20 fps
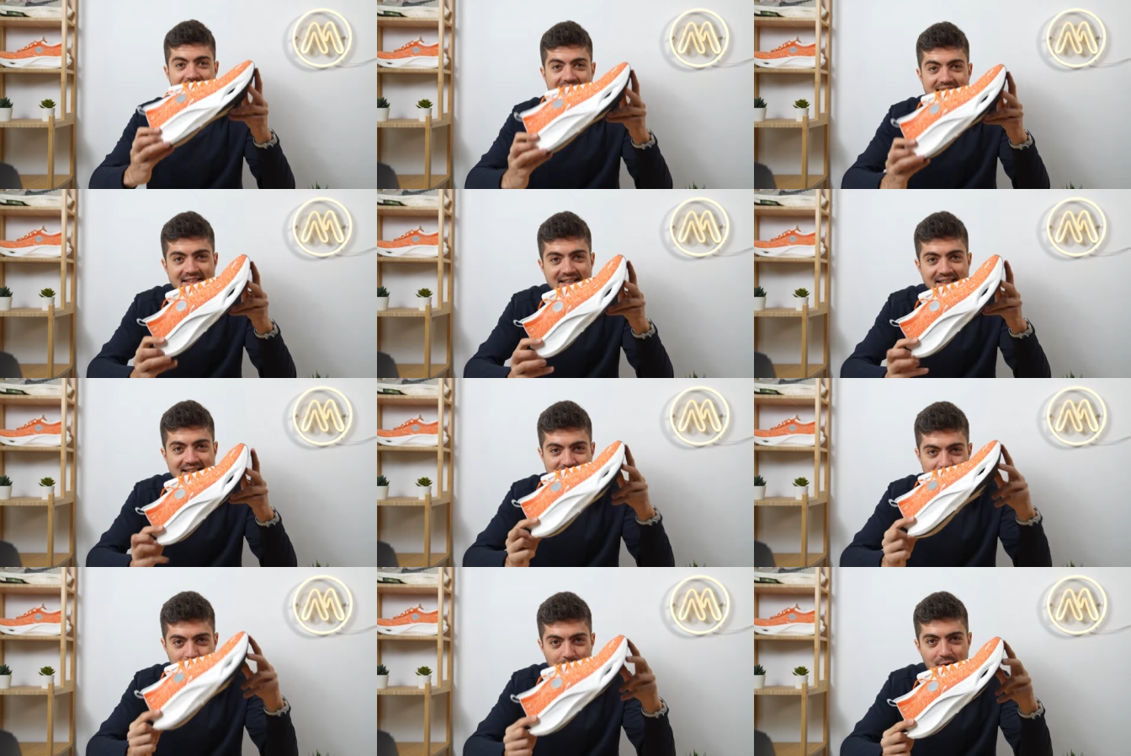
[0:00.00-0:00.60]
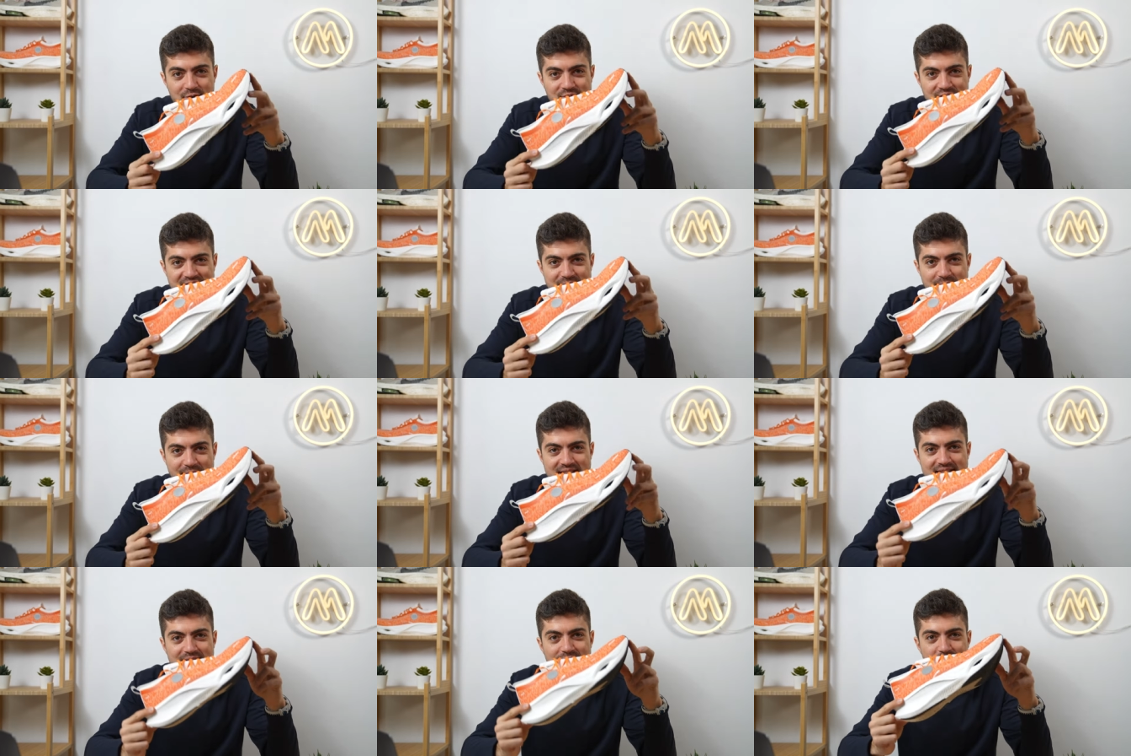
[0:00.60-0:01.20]
This is the most
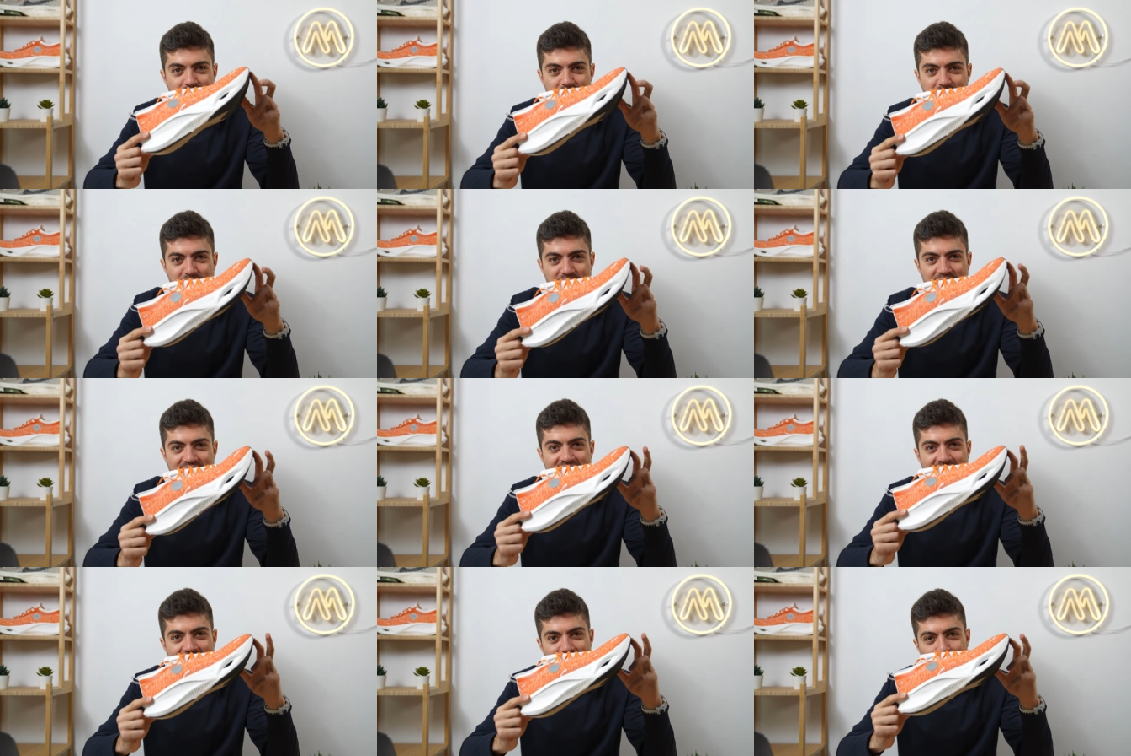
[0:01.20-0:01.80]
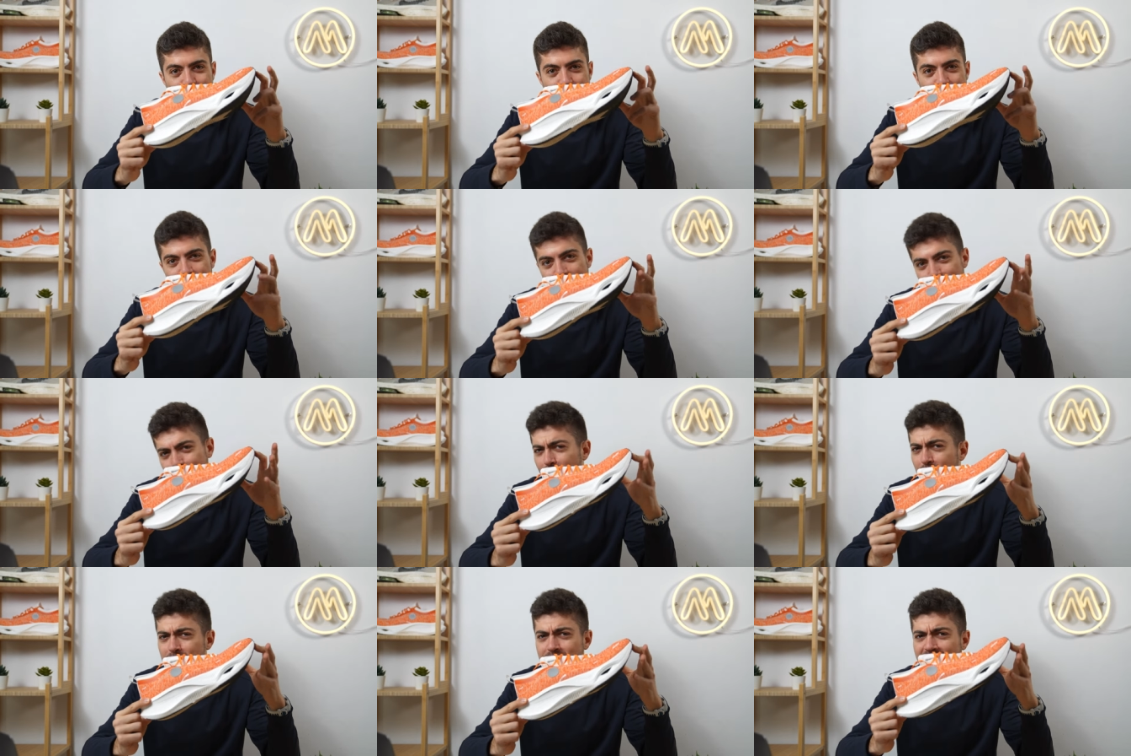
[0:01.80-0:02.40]
expensive shoe that we
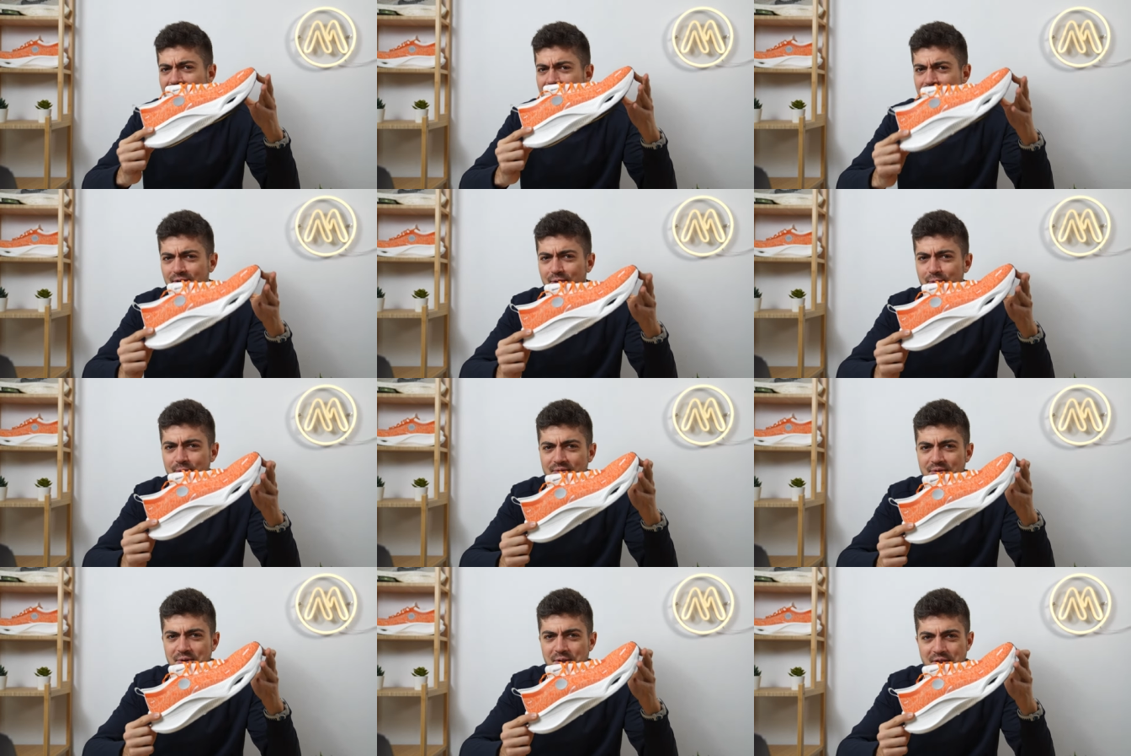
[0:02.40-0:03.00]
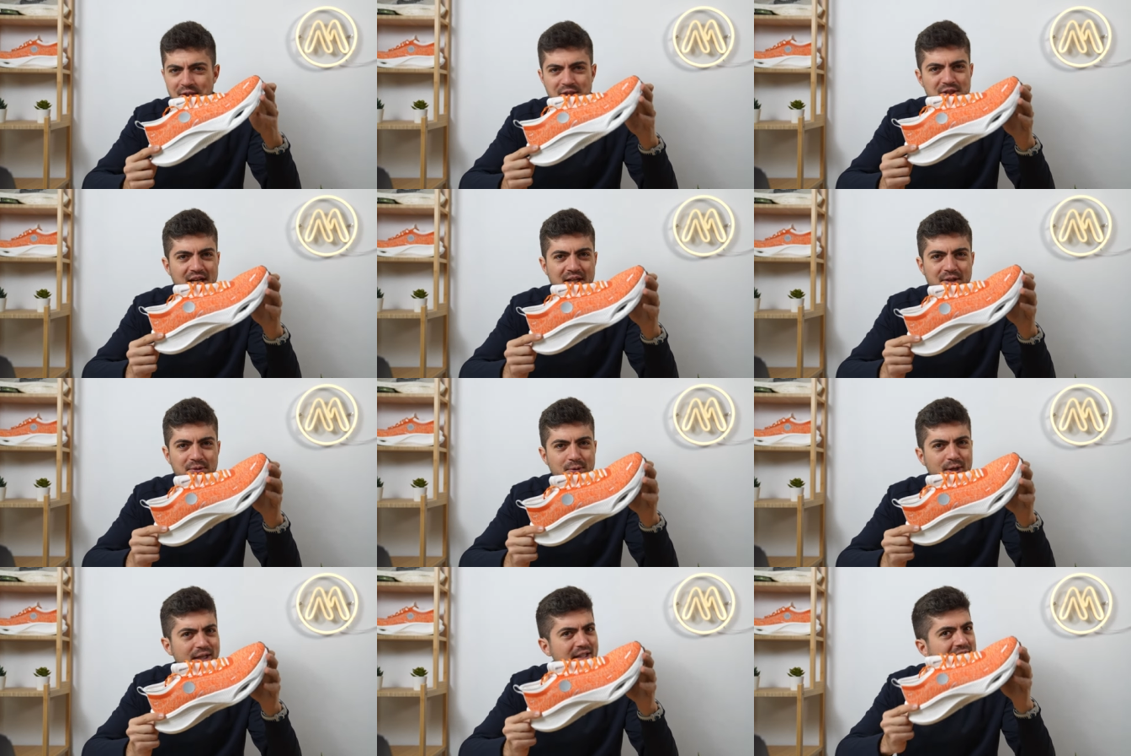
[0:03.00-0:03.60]
will probably ever review on the
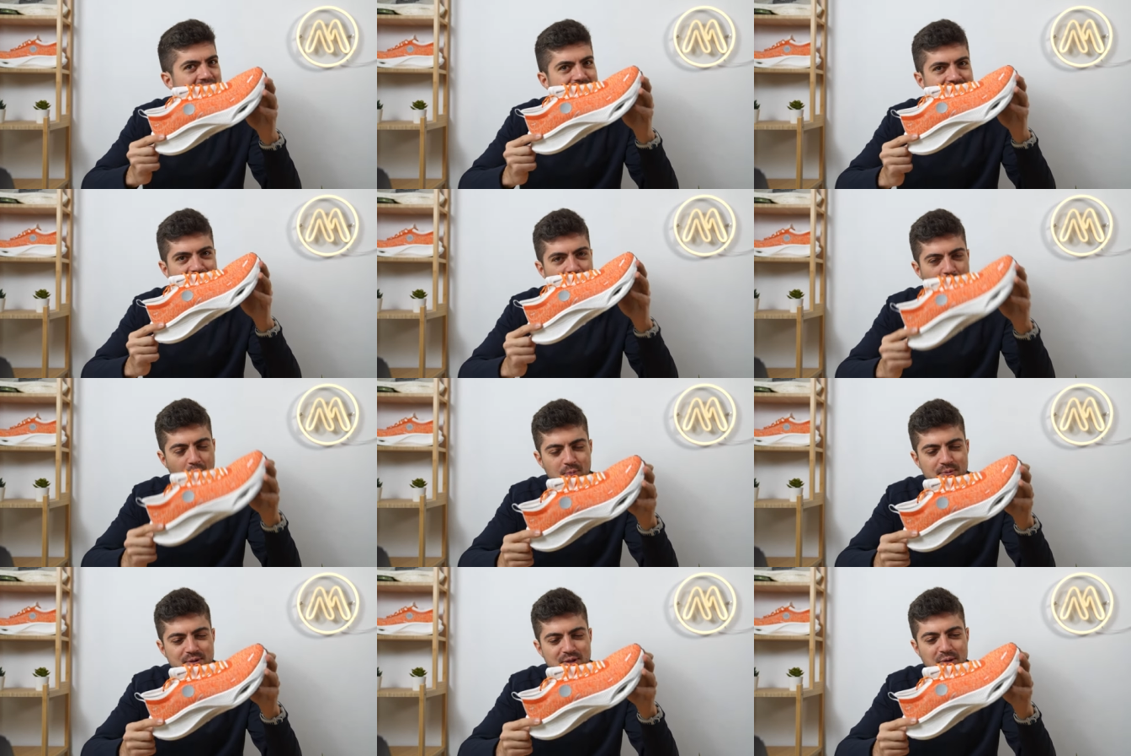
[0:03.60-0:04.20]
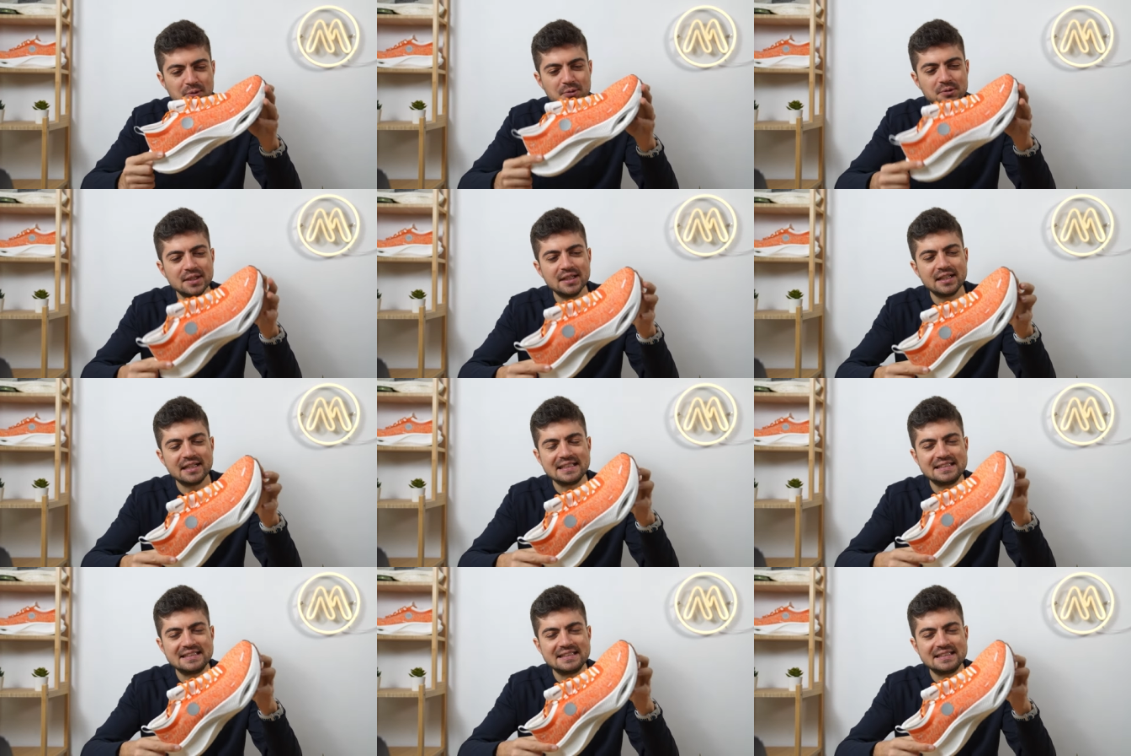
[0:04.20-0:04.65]
channel, at least I hope so.